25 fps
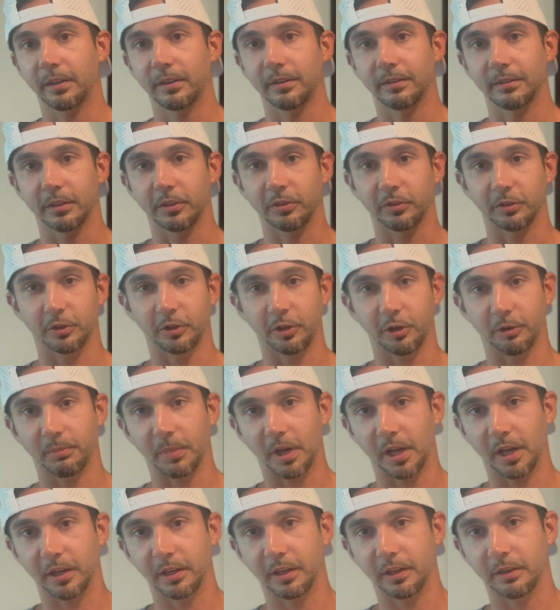Listen to your
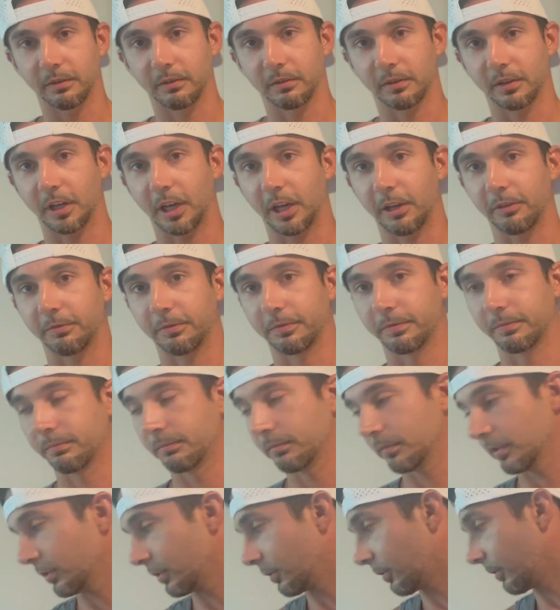body. I've
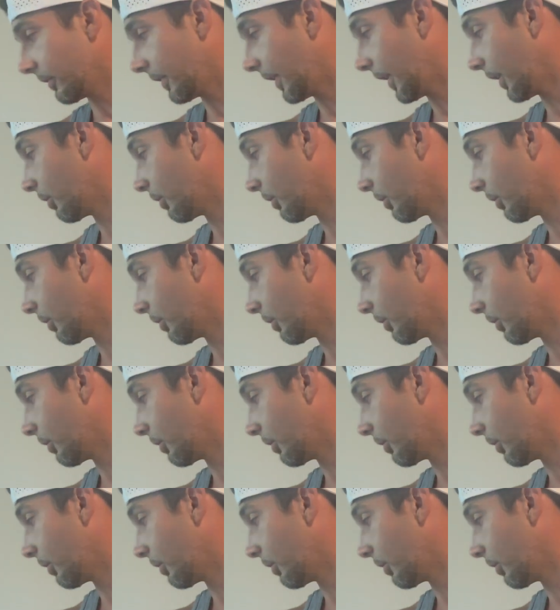learned that